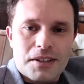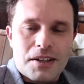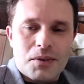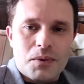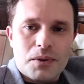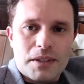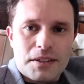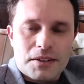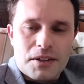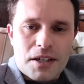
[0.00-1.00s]
well, at
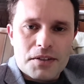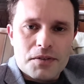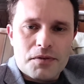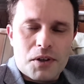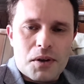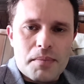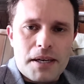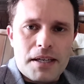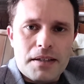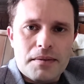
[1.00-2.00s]
least the guys that follow
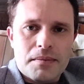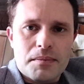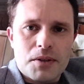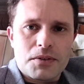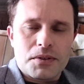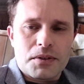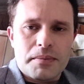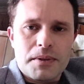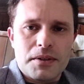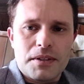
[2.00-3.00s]
me. Most of the
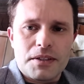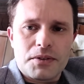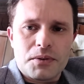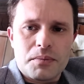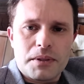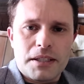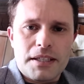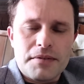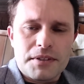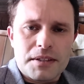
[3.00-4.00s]
community still
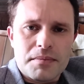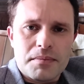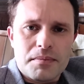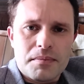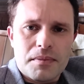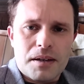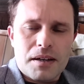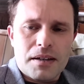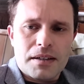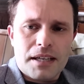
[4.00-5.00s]
believes in
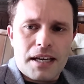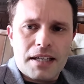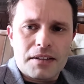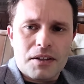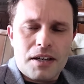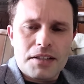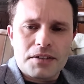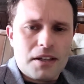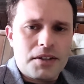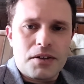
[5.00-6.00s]
canned
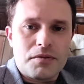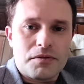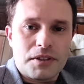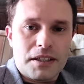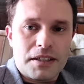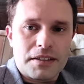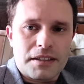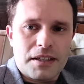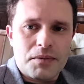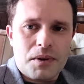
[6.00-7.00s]
lines. I don't fully
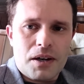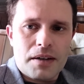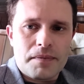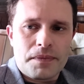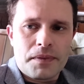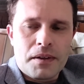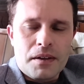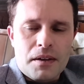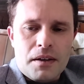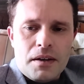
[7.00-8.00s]
understand why.
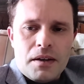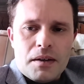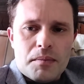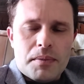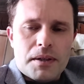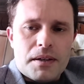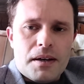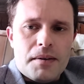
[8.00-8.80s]
But